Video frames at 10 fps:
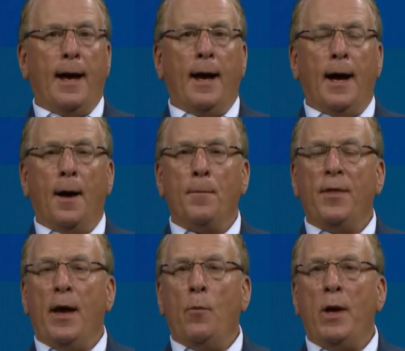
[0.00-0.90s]
Um,
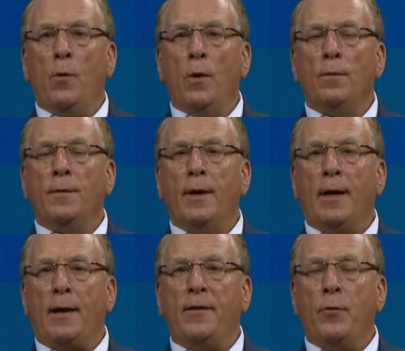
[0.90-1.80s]
we will,
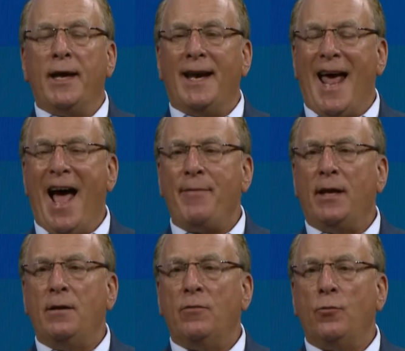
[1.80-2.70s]
and if we could have
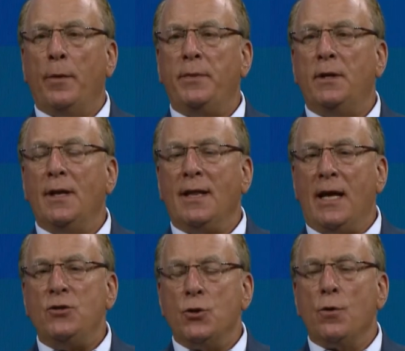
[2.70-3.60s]
that distributed
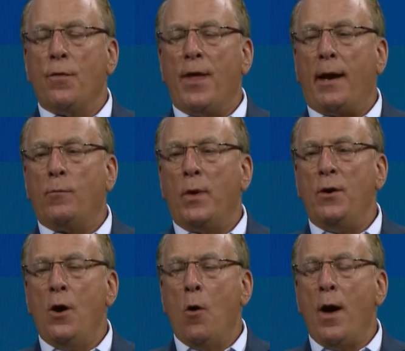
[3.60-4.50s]
ledger that we
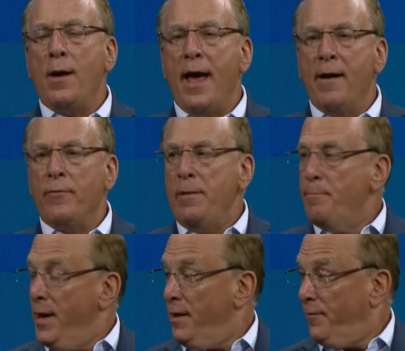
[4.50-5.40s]
know every
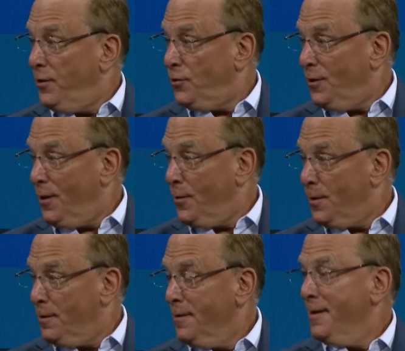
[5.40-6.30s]
beneficial
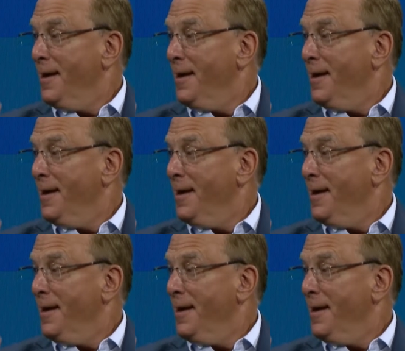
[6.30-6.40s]
owner,